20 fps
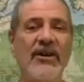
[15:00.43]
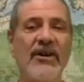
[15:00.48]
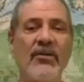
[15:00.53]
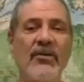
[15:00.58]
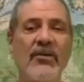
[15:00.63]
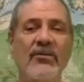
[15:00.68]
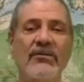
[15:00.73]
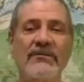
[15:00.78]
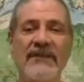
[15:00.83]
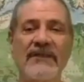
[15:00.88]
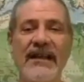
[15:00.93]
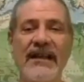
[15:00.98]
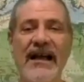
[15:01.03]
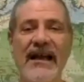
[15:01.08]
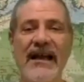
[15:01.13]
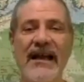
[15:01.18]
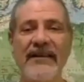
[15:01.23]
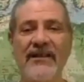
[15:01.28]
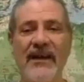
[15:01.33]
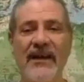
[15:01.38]
though
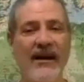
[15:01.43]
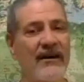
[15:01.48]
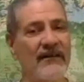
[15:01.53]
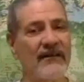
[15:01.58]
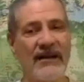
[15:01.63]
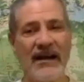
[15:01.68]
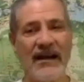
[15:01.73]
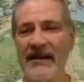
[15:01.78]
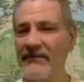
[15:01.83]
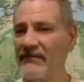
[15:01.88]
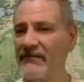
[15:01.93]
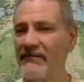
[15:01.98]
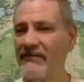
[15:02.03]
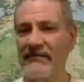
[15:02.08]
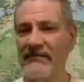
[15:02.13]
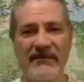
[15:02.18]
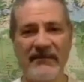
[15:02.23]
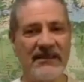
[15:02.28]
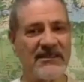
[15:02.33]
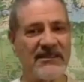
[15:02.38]
you know I
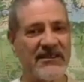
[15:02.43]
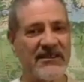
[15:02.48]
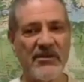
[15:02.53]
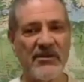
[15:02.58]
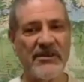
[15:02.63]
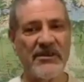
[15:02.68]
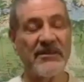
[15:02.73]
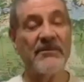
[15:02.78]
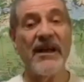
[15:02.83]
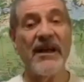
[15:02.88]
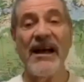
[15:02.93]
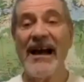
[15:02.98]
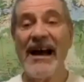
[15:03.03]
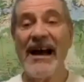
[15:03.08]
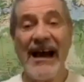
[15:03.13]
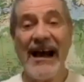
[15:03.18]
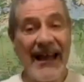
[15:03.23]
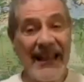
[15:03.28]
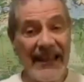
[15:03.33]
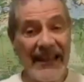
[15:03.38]
disagree with them.
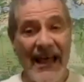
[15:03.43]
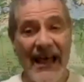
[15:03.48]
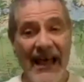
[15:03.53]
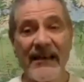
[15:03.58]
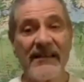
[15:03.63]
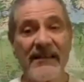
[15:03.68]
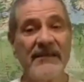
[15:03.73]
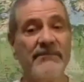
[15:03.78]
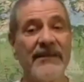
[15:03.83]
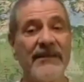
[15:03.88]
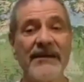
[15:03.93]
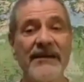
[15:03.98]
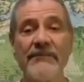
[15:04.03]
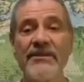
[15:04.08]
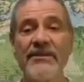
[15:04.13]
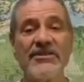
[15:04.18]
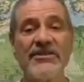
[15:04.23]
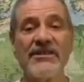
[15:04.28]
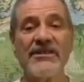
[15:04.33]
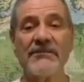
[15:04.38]
A lot of the
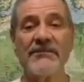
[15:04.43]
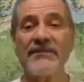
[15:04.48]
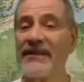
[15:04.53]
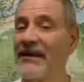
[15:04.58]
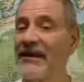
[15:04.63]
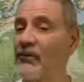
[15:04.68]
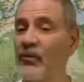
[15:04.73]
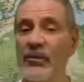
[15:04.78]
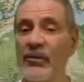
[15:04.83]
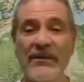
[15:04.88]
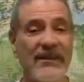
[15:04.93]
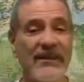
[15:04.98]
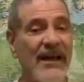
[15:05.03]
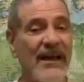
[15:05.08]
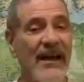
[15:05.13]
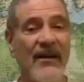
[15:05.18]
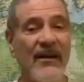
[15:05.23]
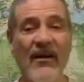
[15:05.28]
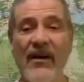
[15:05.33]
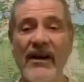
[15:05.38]
membership they will
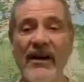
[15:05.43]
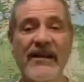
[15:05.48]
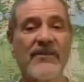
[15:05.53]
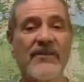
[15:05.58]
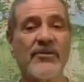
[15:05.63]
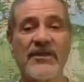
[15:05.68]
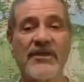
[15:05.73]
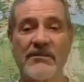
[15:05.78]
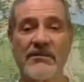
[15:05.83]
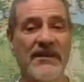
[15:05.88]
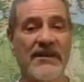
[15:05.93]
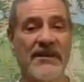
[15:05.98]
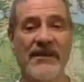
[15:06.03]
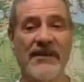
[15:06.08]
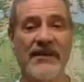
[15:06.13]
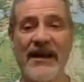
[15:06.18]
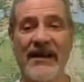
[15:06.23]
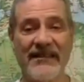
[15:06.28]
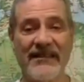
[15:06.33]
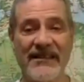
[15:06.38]
not argue with me
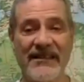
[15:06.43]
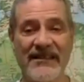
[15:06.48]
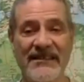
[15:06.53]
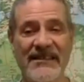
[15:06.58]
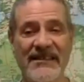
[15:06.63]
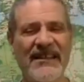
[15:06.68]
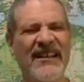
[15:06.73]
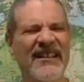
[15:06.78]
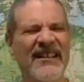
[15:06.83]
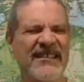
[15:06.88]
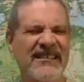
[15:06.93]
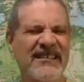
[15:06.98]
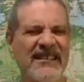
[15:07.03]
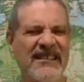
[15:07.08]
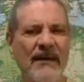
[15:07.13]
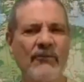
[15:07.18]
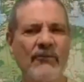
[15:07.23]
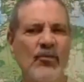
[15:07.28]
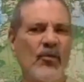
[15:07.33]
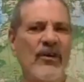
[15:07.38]
about this.
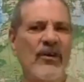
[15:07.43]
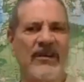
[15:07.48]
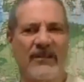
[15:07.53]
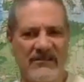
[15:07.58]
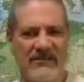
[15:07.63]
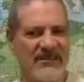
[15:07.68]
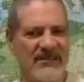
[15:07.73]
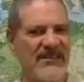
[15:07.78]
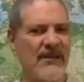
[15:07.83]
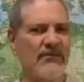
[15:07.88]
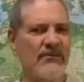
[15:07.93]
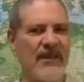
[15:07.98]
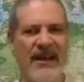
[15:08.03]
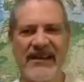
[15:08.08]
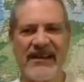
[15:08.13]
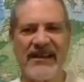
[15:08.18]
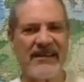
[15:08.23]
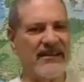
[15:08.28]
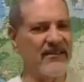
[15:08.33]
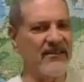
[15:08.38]
Some will. Some
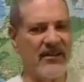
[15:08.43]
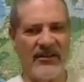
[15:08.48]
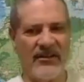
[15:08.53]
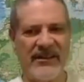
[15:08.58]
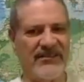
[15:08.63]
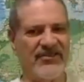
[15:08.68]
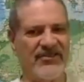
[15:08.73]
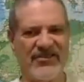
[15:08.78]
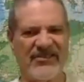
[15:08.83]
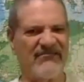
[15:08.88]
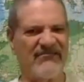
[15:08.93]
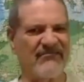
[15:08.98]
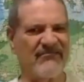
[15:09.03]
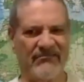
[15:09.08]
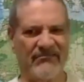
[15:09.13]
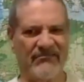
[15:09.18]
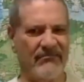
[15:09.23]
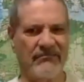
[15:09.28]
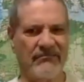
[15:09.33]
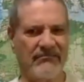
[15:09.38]
like you know they just
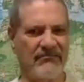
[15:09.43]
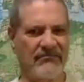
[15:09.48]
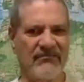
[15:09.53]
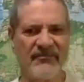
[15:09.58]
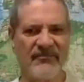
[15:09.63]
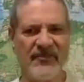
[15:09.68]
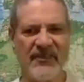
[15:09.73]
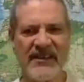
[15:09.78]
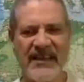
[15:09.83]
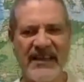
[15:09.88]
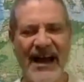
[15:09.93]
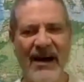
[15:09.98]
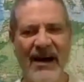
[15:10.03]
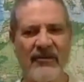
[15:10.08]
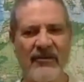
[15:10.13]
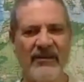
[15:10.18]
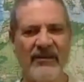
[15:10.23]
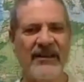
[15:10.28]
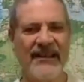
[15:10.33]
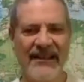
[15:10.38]
freak
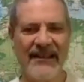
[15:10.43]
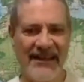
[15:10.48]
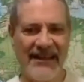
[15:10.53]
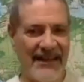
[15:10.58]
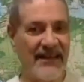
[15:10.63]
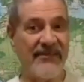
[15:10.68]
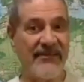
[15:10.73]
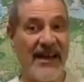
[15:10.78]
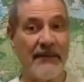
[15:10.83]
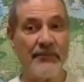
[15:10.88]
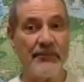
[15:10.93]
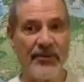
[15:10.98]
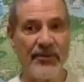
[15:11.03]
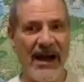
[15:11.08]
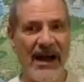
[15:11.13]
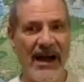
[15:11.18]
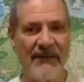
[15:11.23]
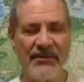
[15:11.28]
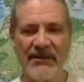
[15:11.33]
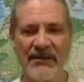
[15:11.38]
out and I've had right,
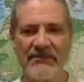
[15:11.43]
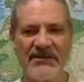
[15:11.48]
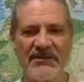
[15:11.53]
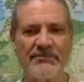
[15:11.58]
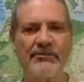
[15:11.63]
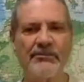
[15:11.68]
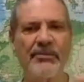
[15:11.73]
problems.